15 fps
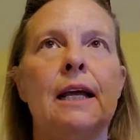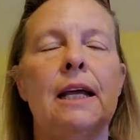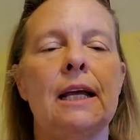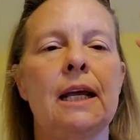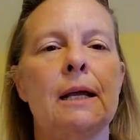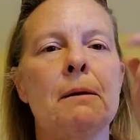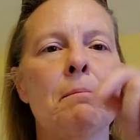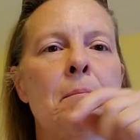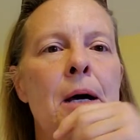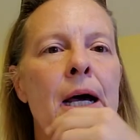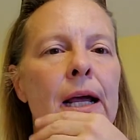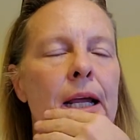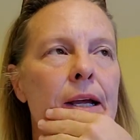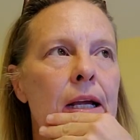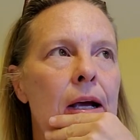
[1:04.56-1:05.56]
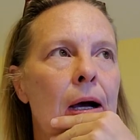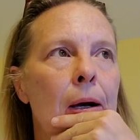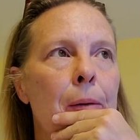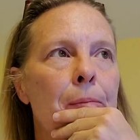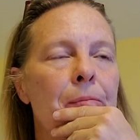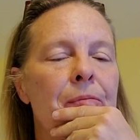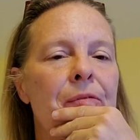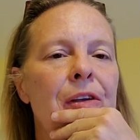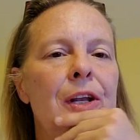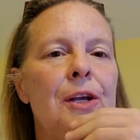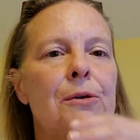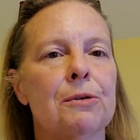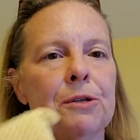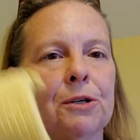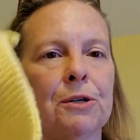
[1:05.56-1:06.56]
in my um,
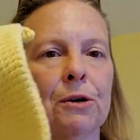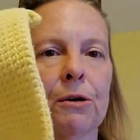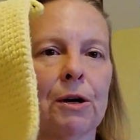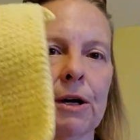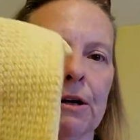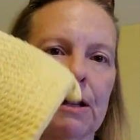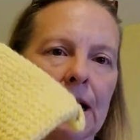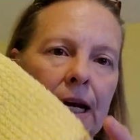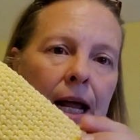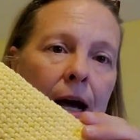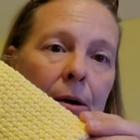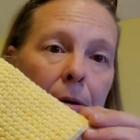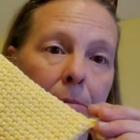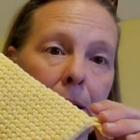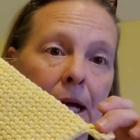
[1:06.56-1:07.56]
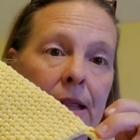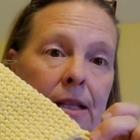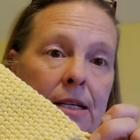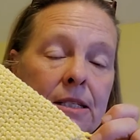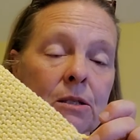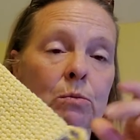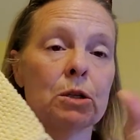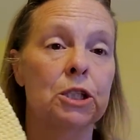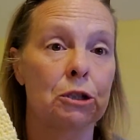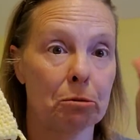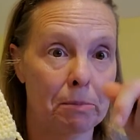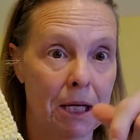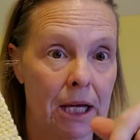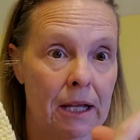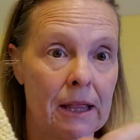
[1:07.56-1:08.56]
video tutorial on how to make this, which will
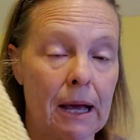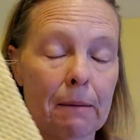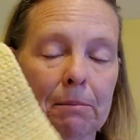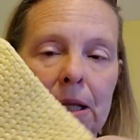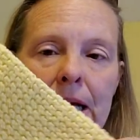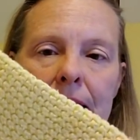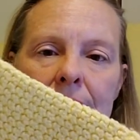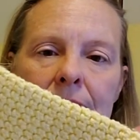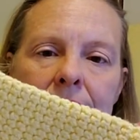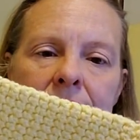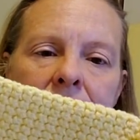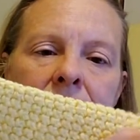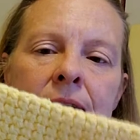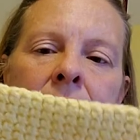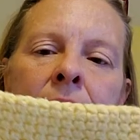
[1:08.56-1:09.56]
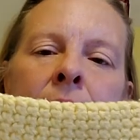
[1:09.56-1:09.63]
be in that playlist,